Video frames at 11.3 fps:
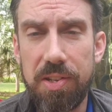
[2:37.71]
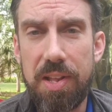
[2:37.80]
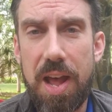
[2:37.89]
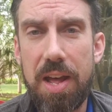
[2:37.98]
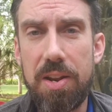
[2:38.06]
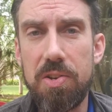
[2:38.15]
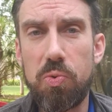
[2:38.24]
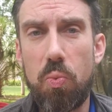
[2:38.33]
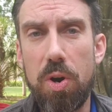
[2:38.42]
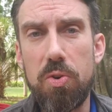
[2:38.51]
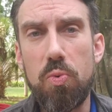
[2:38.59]
and that is,
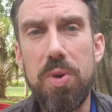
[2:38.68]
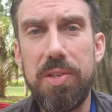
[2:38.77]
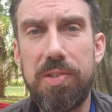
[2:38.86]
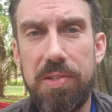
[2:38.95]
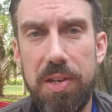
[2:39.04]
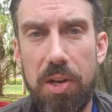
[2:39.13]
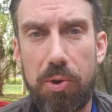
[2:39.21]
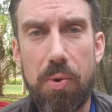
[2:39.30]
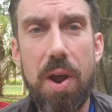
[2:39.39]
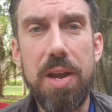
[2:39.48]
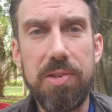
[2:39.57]
where do we see
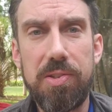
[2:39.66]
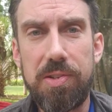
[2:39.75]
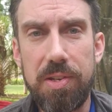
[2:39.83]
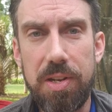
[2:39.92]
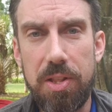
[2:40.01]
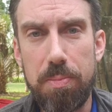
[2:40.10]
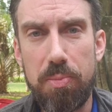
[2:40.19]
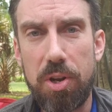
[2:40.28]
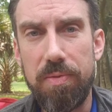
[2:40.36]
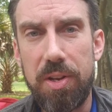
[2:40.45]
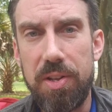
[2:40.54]
Christ in the
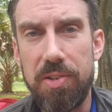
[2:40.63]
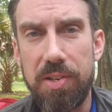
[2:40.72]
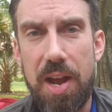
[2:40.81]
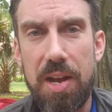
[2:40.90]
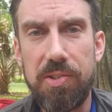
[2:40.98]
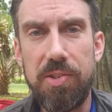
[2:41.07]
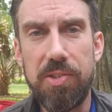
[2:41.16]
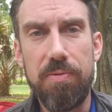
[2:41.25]
book of Ecclesiastes?